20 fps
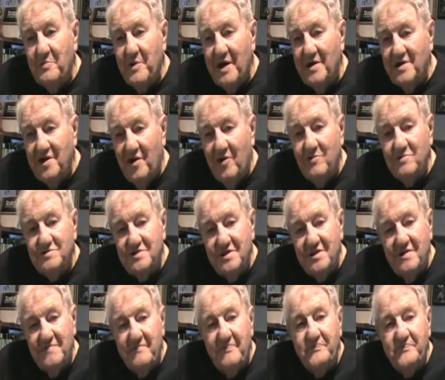about
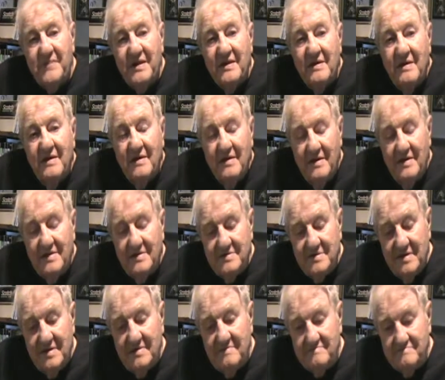coaching
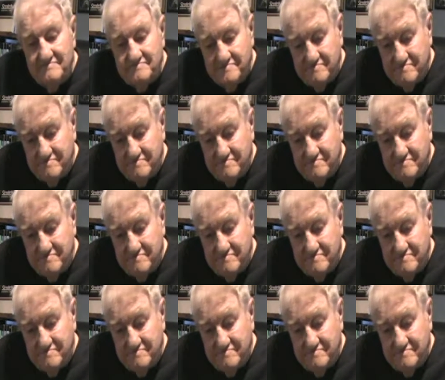is that,